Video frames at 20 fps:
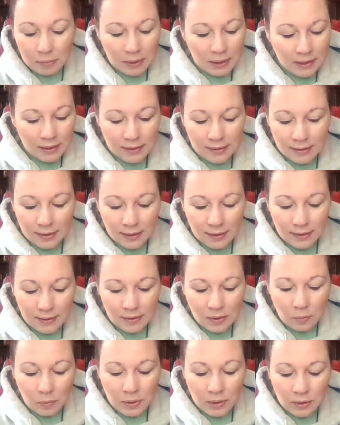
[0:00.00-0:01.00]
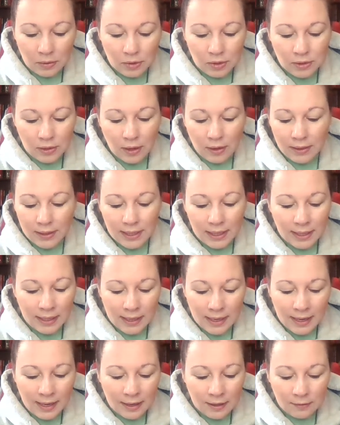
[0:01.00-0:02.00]
B, says, when you start getting
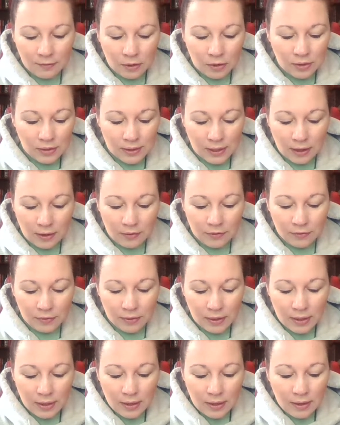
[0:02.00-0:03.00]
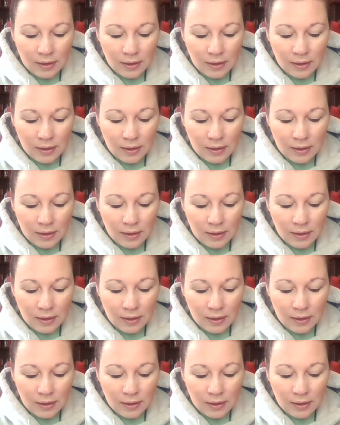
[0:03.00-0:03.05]
ahead of yourself,